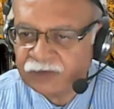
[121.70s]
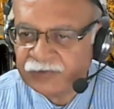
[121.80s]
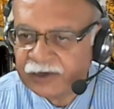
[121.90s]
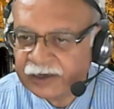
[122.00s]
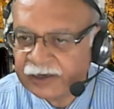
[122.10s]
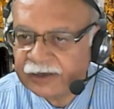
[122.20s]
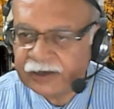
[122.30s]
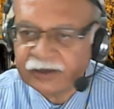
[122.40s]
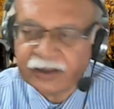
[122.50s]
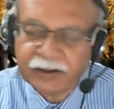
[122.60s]
of a
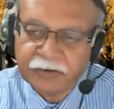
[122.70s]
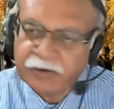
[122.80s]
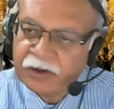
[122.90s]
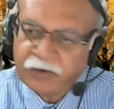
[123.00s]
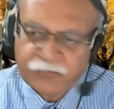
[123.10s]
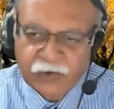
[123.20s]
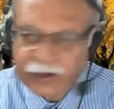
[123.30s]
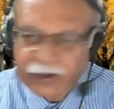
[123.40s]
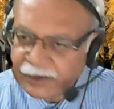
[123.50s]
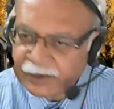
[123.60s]
credit for
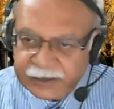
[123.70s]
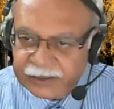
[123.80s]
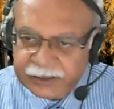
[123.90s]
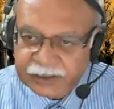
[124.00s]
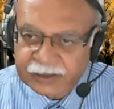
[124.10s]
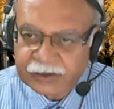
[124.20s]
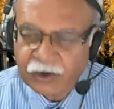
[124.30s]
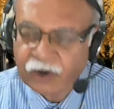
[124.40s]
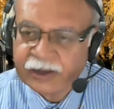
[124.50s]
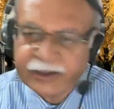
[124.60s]
any degree
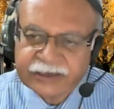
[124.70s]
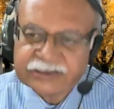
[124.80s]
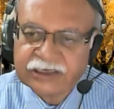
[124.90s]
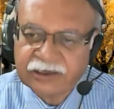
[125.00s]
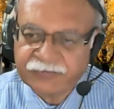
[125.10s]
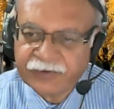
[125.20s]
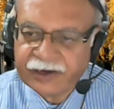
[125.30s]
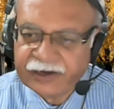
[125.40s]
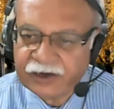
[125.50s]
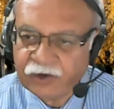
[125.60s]
or any
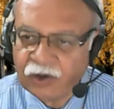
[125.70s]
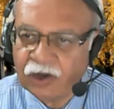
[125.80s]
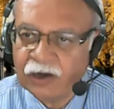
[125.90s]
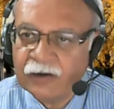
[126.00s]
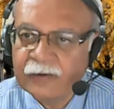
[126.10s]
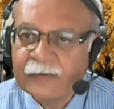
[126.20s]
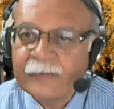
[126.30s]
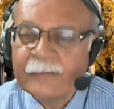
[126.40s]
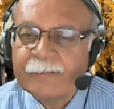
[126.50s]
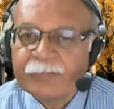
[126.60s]
certificate at all,
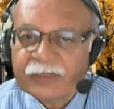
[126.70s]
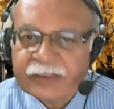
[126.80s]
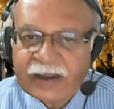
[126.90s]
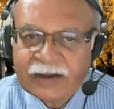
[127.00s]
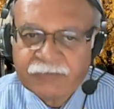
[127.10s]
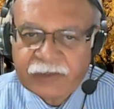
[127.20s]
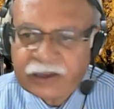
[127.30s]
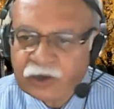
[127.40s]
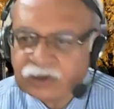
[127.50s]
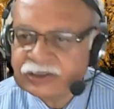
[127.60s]
that we
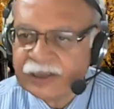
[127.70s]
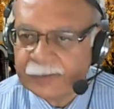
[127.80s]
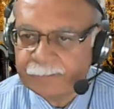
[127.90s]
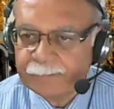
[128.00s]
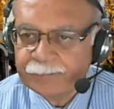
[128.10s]
cannot say.